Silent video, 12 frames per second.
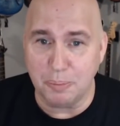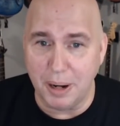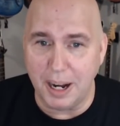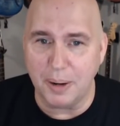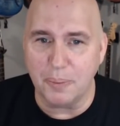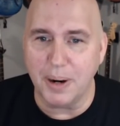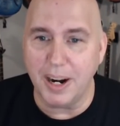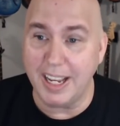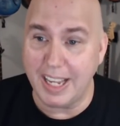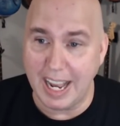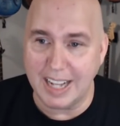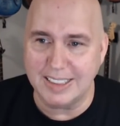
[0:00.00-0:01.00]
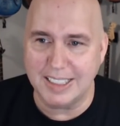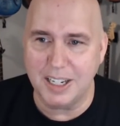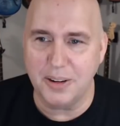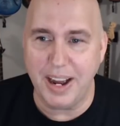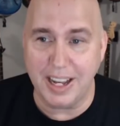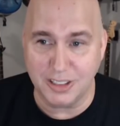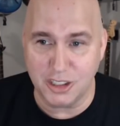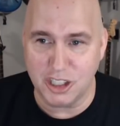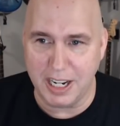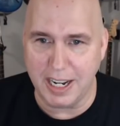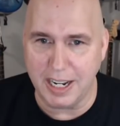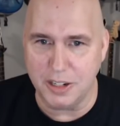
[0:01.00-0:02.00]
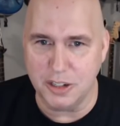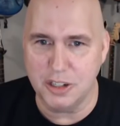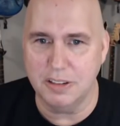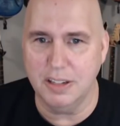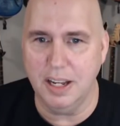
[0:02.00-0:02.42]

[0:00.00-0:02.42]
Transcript: But what I can tell you has changed,